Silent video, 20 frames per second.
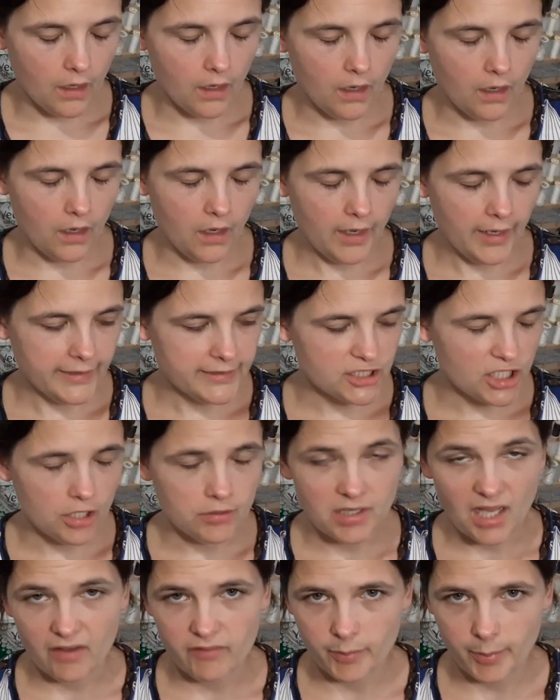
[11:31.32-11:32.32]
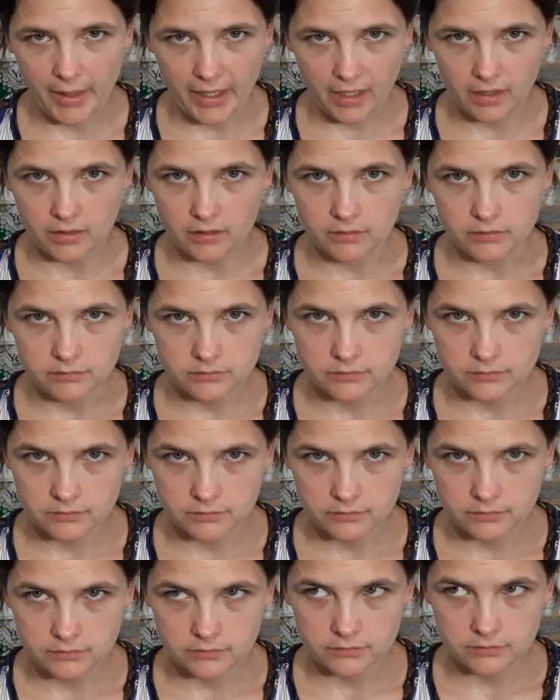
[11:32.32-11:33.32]
I don't have a pattern,
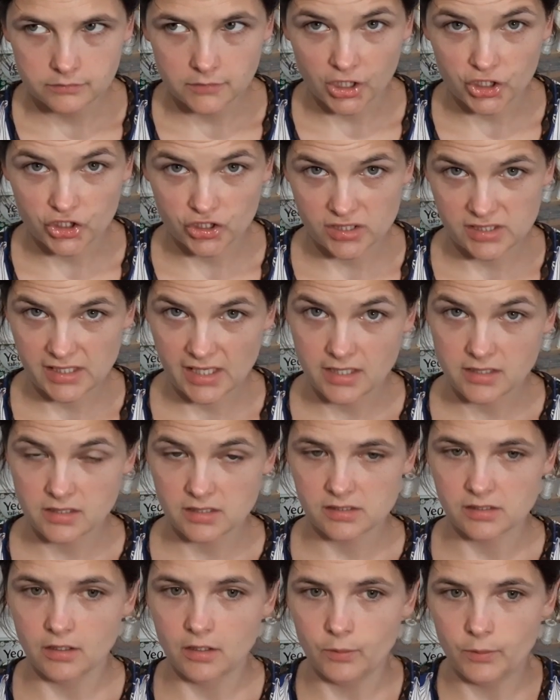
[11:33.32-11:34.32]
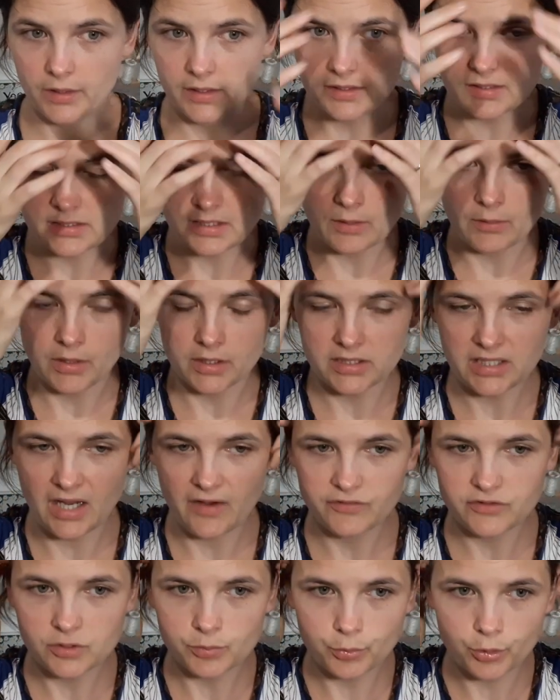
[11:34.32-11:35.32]
I should say, to start with, so I'd
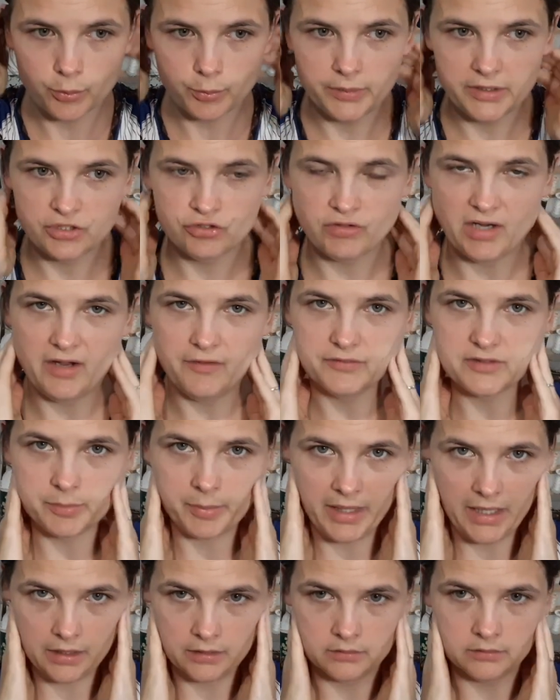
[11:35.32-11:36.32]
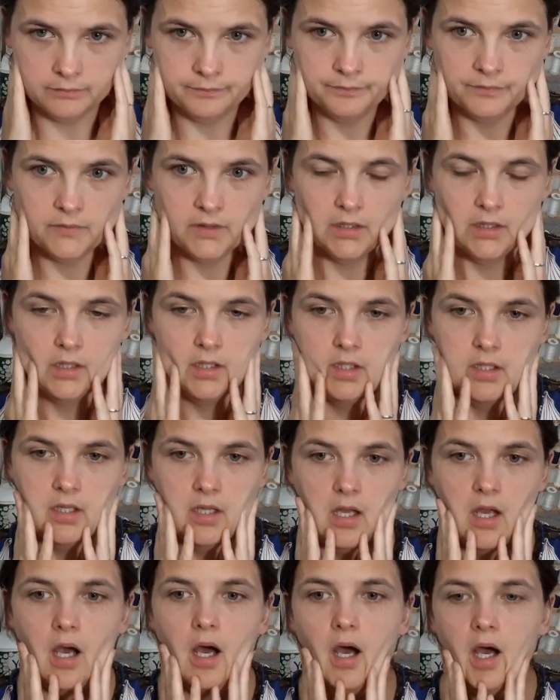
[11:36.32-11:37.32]
have to probably draft a pattern.
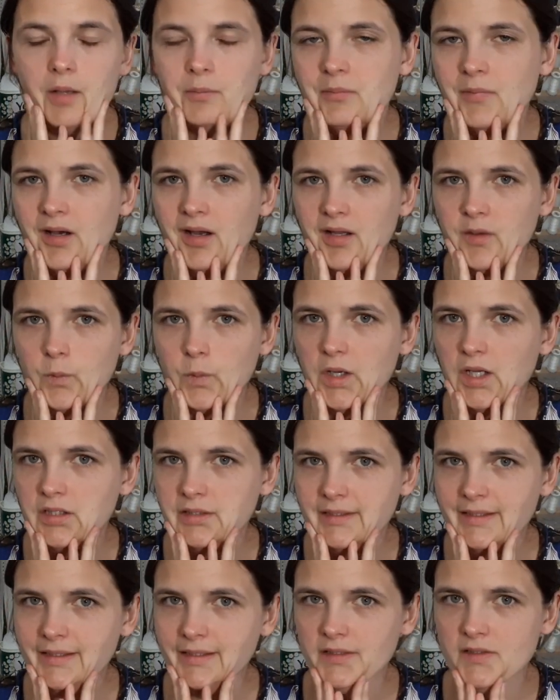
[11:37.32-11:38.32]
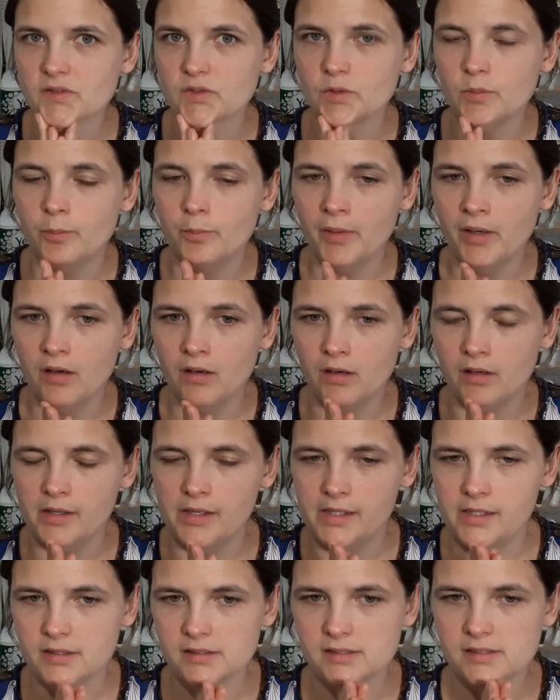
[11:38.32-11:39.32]
I might well need to
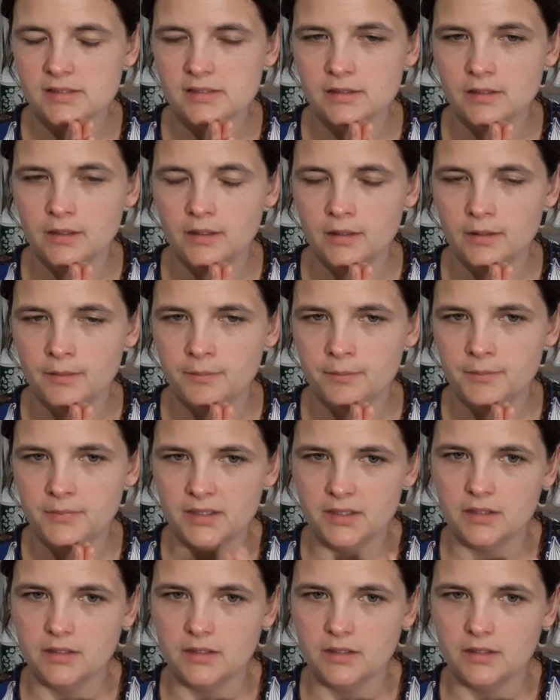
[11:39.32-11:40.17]
buy some